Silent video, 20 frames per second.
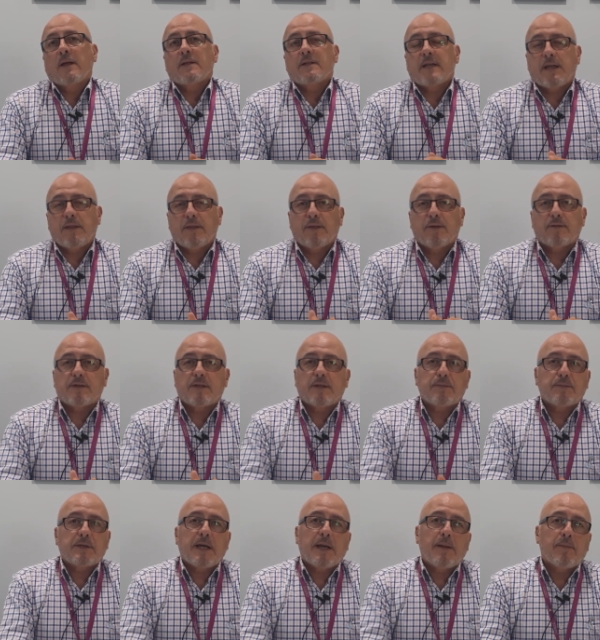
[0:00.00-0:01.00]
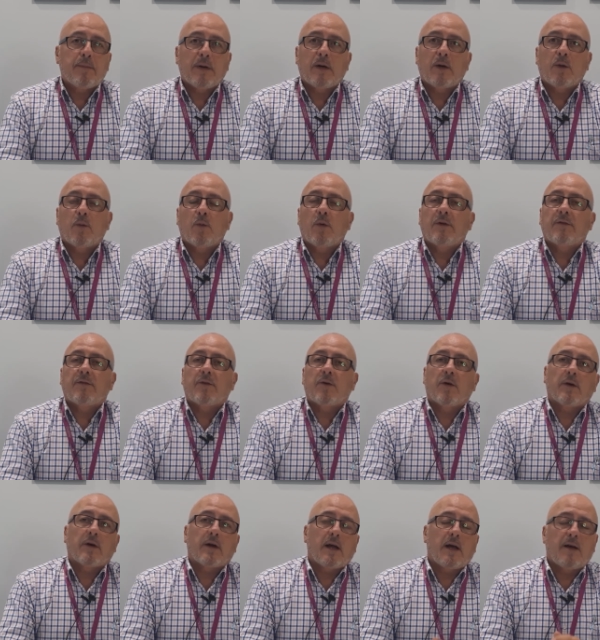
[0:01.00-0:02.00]
10th of September, we've
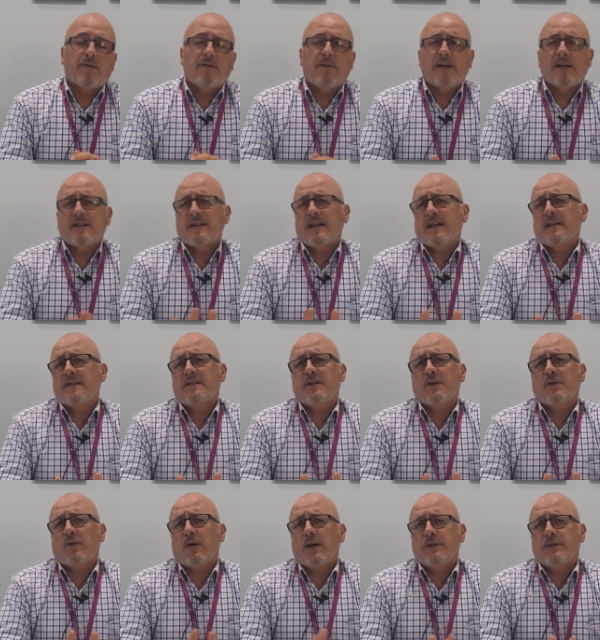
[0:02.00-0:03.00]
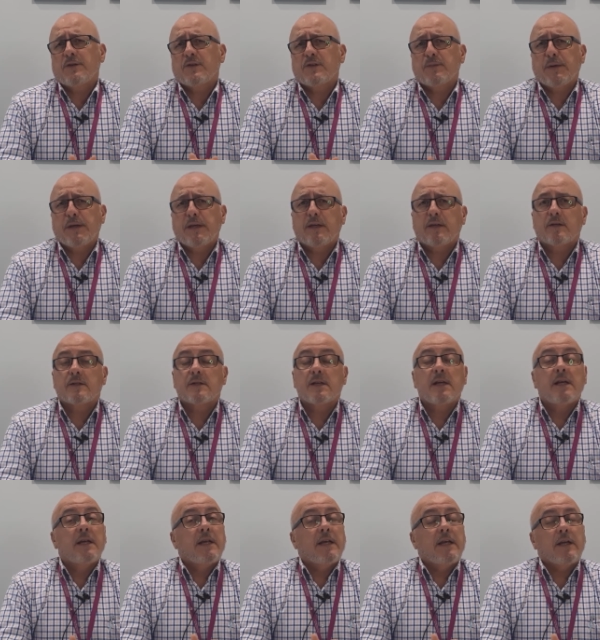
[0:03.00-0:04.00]
got a fantastic range of speakers,
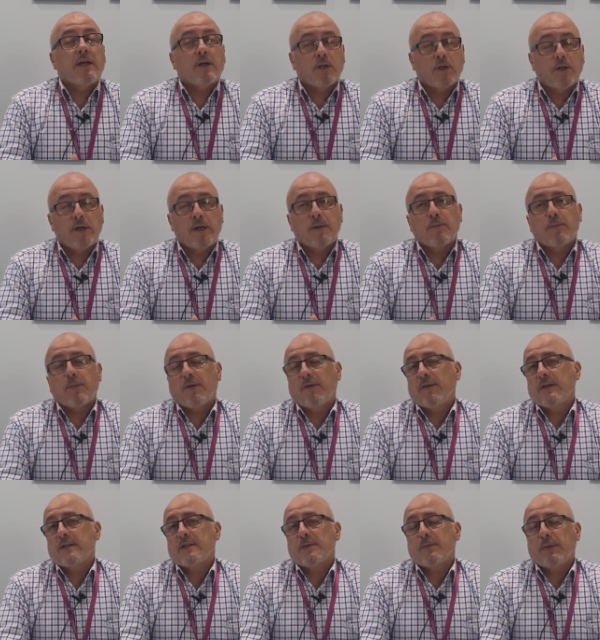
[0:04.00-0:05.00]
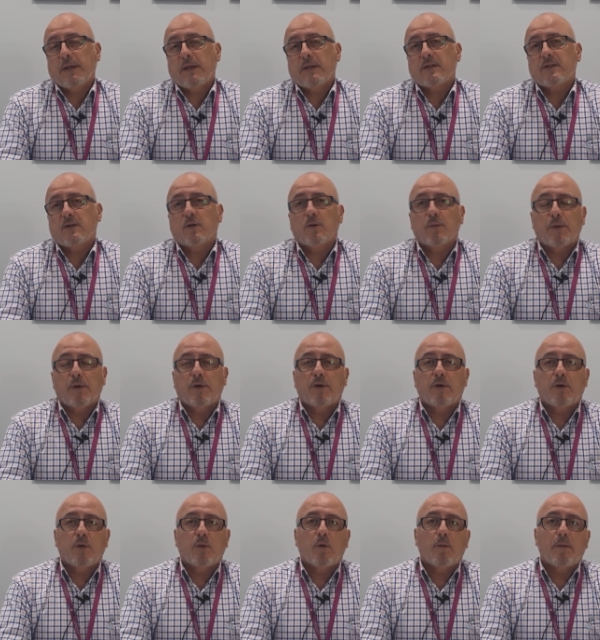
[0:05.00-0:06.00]
including Professor Peter Silburn,
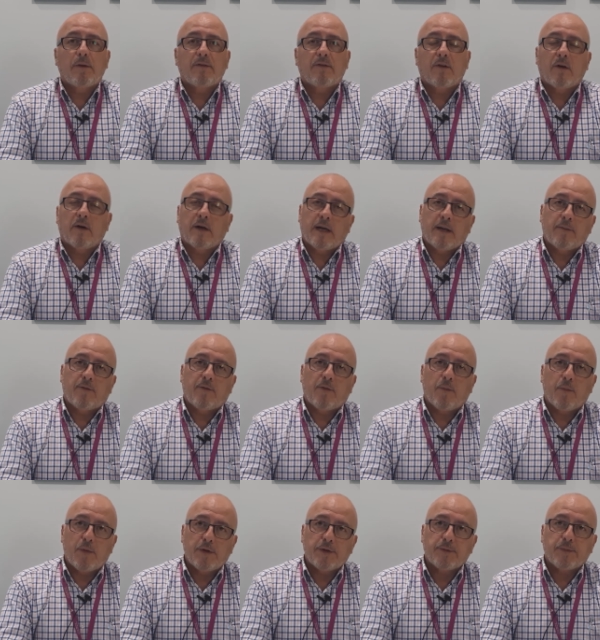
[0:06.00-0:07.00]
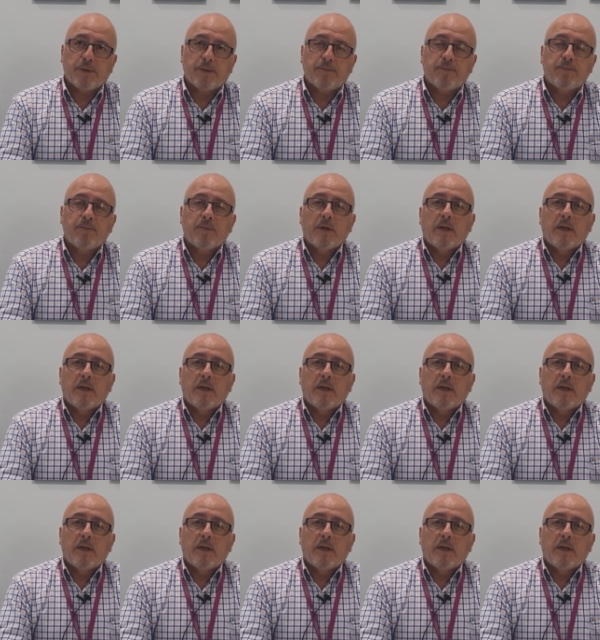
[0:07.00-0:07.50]
who will be flying up from Brisbane